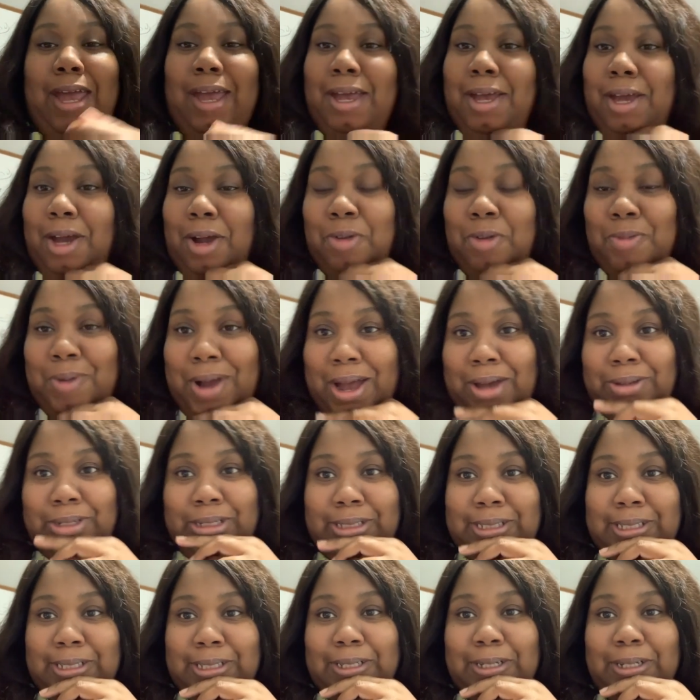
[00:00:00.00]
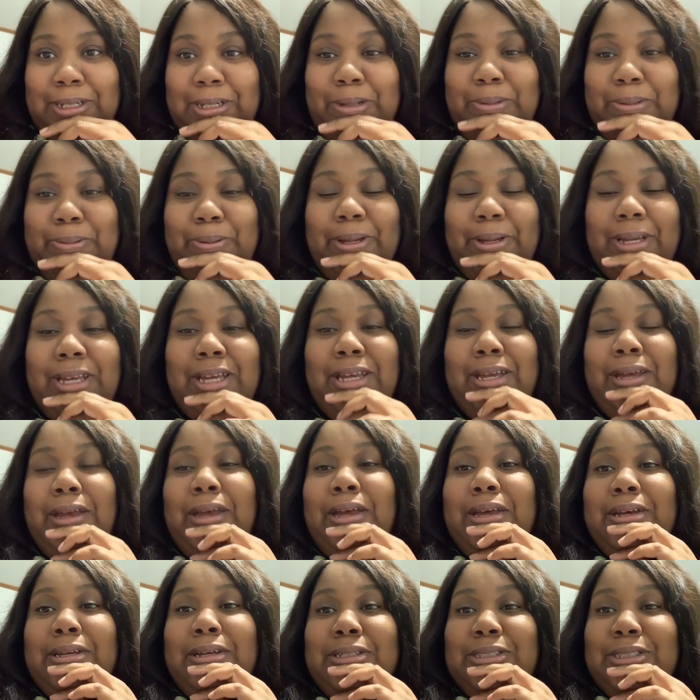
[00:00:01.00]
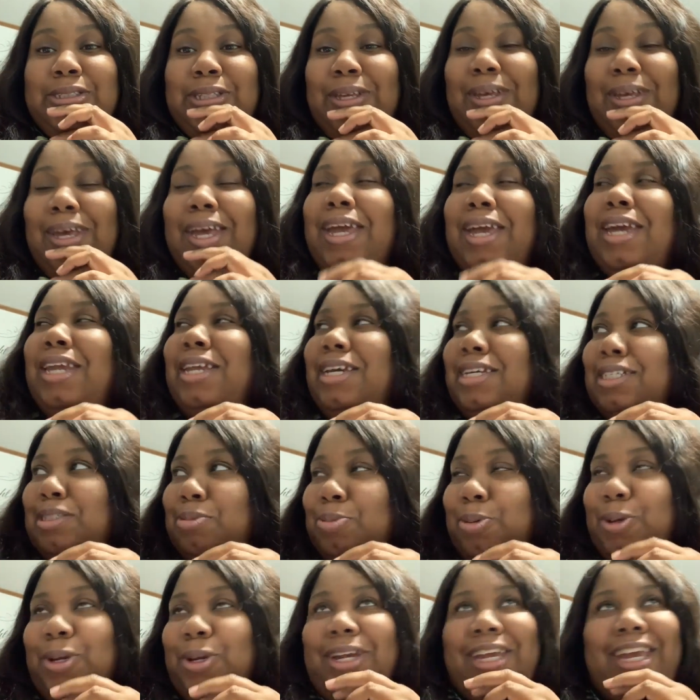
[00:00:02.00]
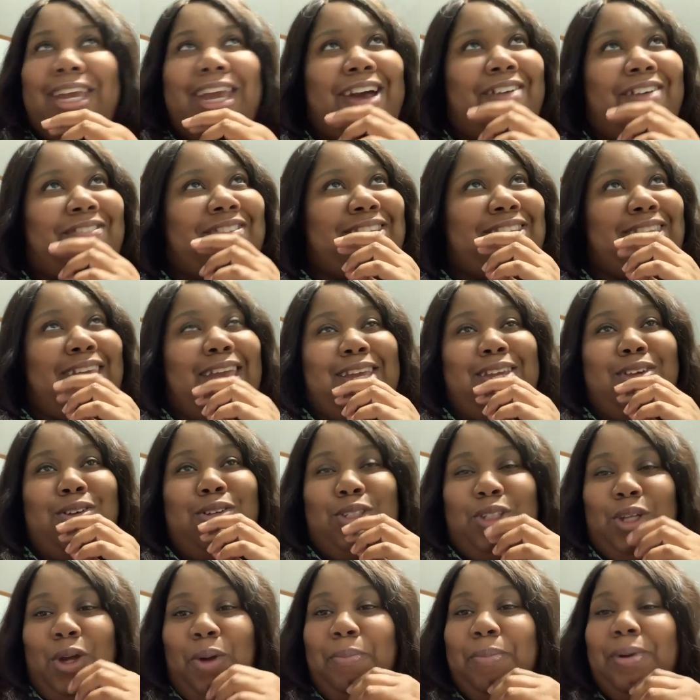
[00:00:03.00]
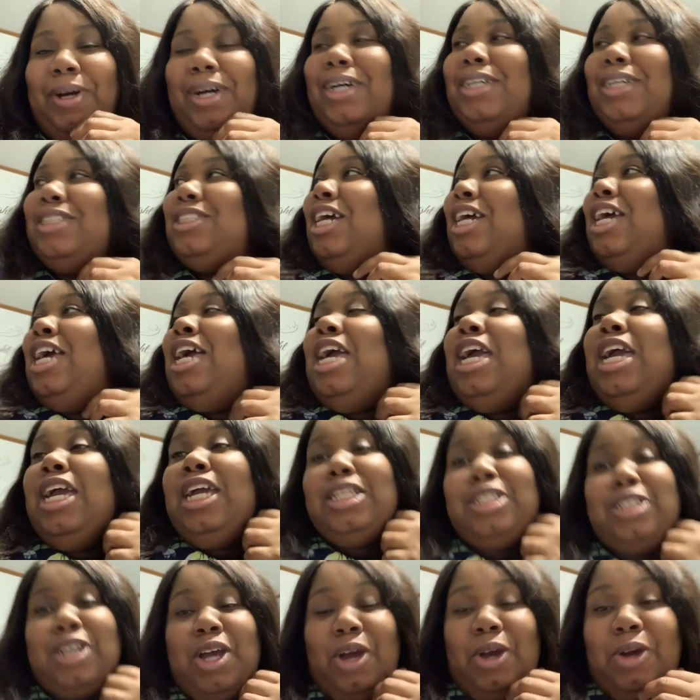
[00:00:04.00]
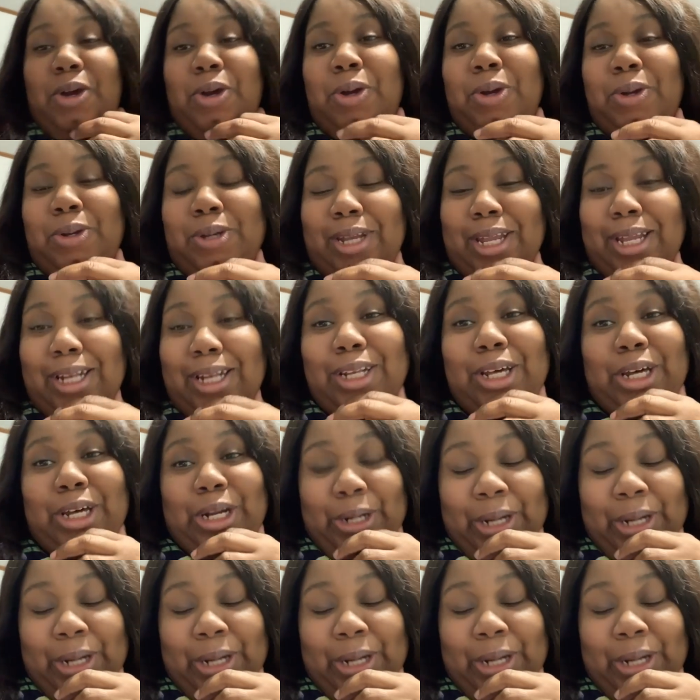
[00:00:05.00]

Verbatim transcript: around the tub. So it is pretty, Calvin. Thank you so much. He turned the little